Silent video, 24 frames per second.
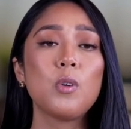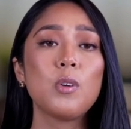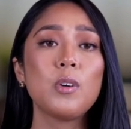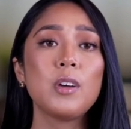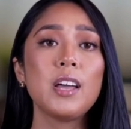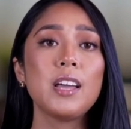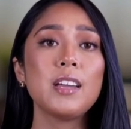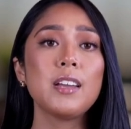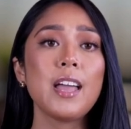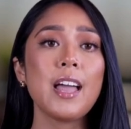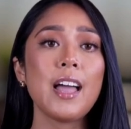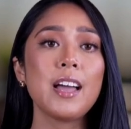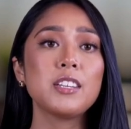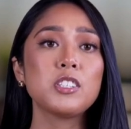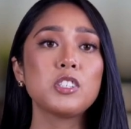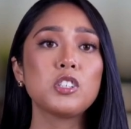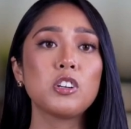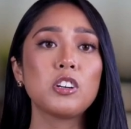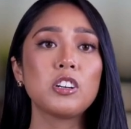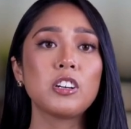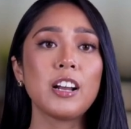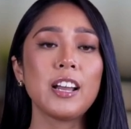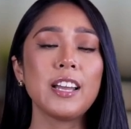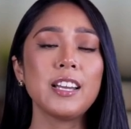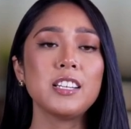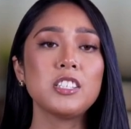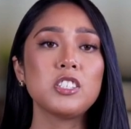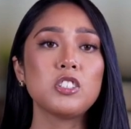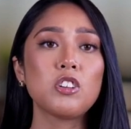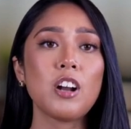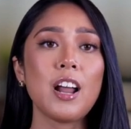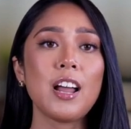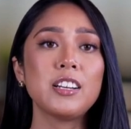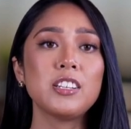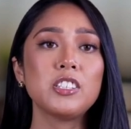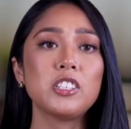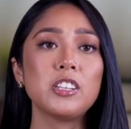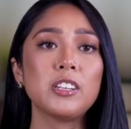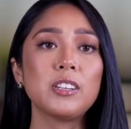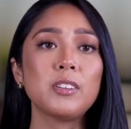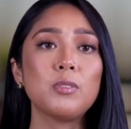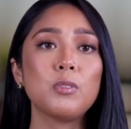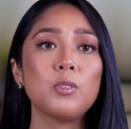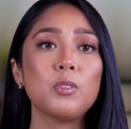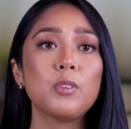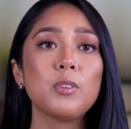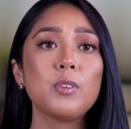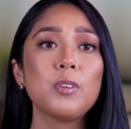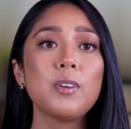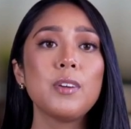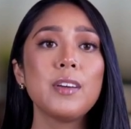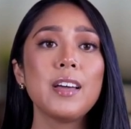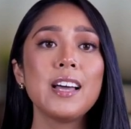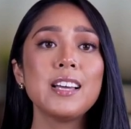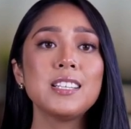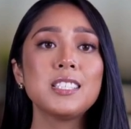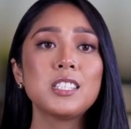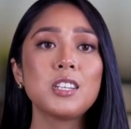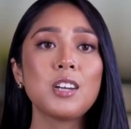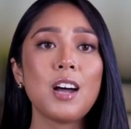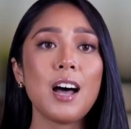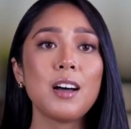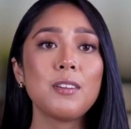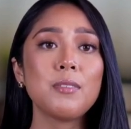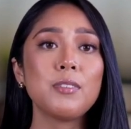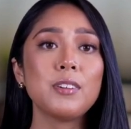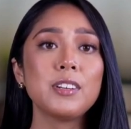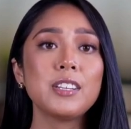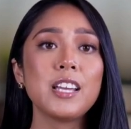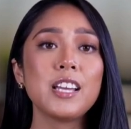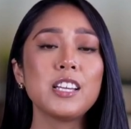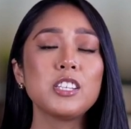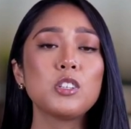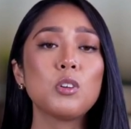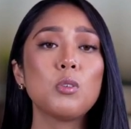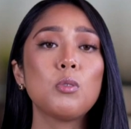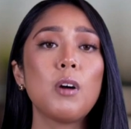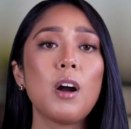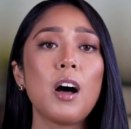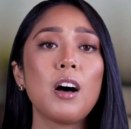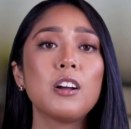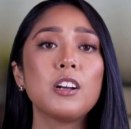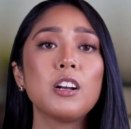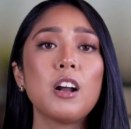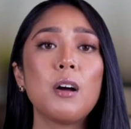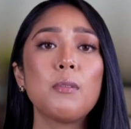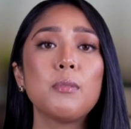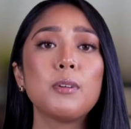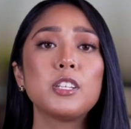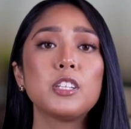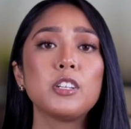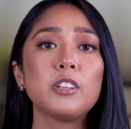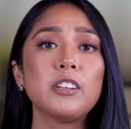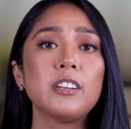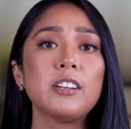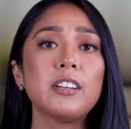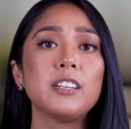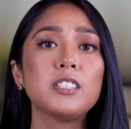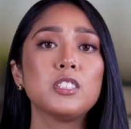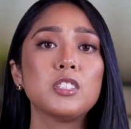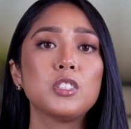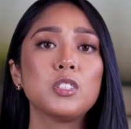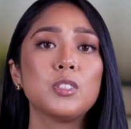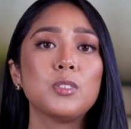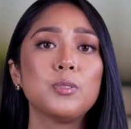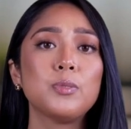enhance your trading strategy, and spot potential profit opportunities.